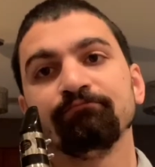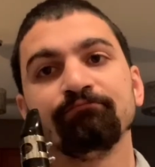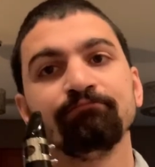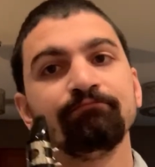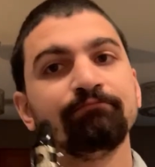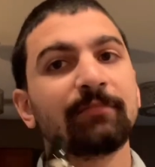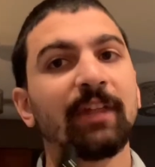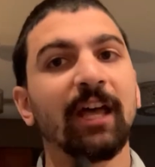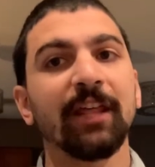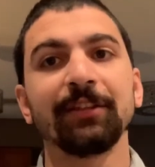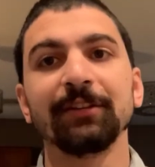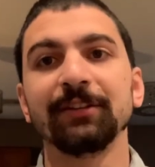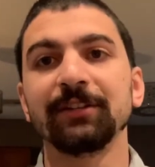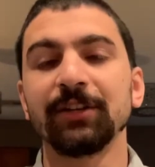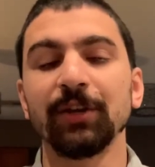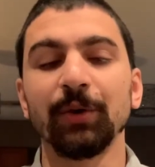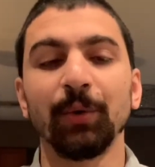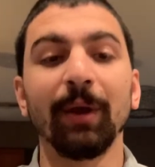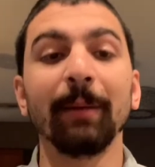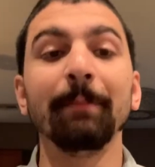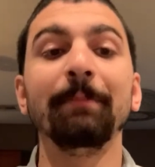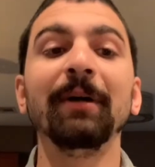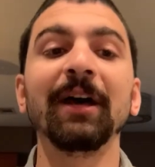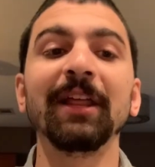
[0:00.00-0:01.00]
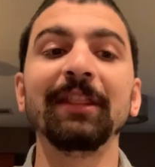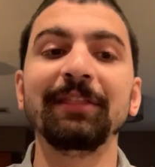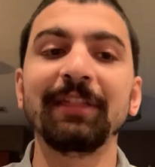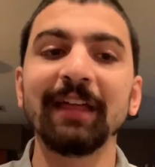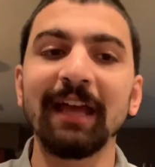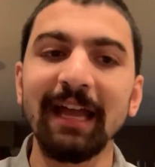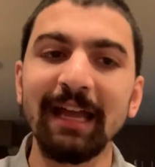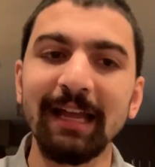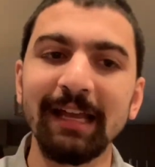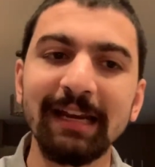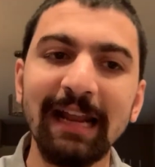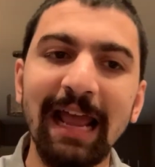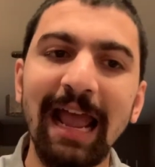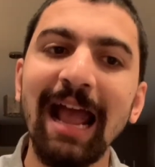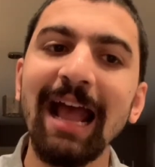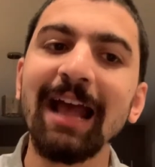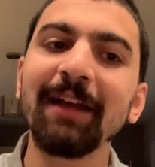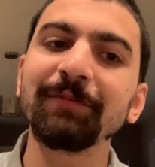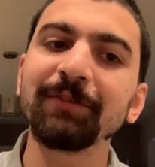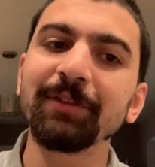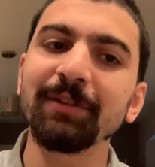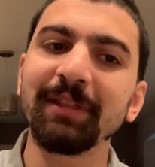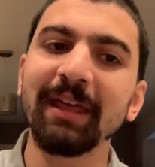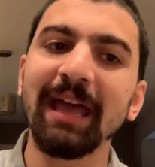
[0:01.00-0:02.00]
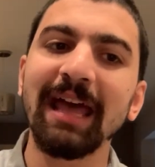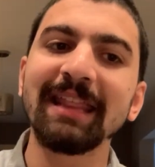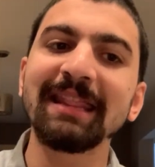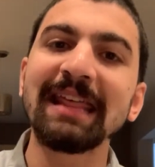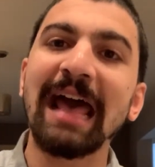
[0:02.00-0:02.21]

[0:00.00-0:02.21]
Nothing to it. But then after that,